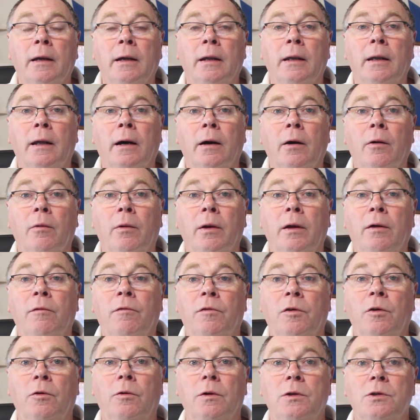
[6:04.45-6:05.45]
Now,
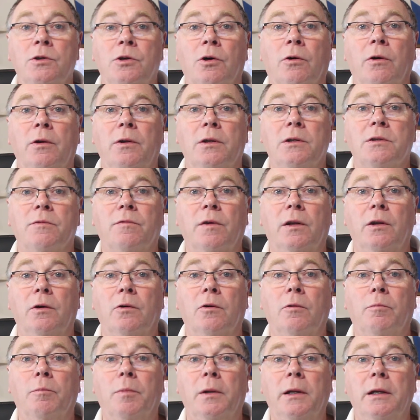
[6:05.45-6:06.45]
if you enjoyed this
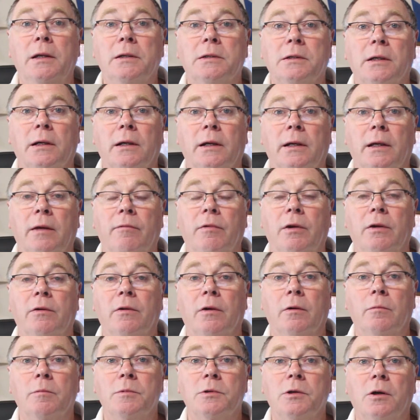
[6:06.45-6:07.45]
video, please give it a
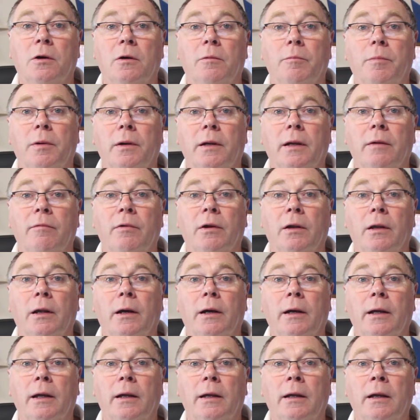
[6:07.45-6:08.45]
thumbs up, give it a
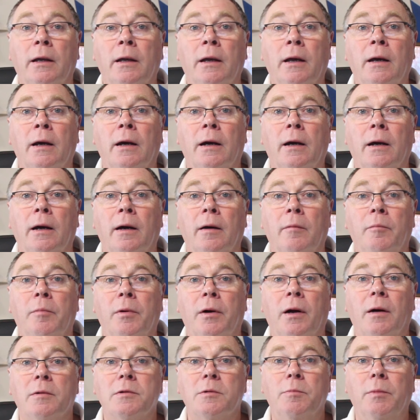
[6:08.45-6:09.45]
like,
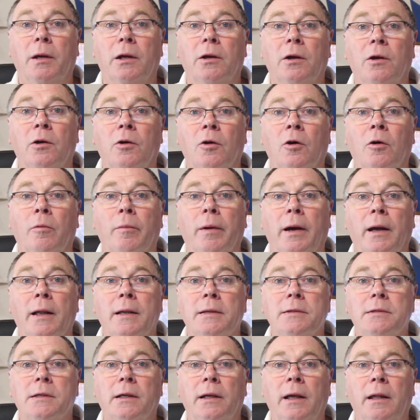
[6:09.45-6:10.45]
perhaps make a
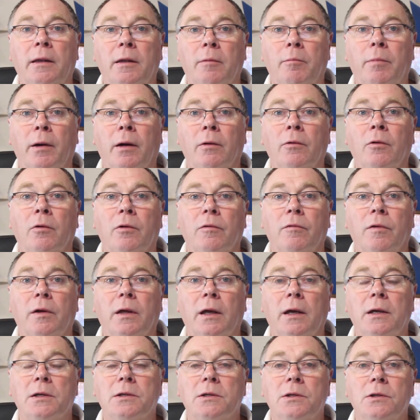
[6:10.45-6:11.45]
comment, hit the bell
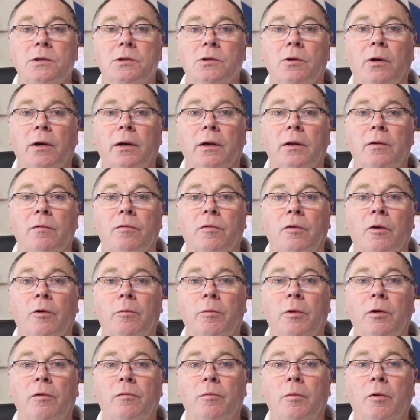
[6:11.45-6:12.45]
notification so I can
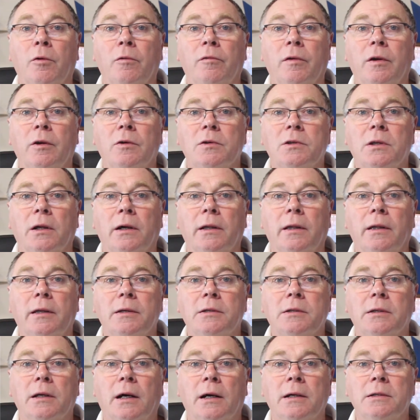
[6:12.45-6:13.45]
inform you of more videos like
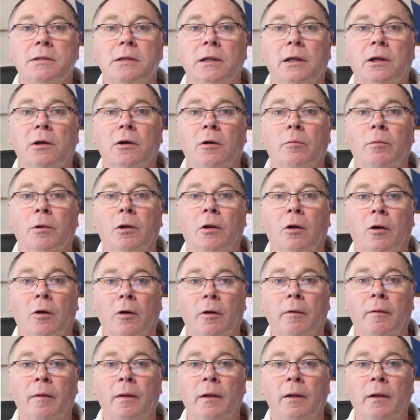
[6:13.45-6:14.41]
this as they come along.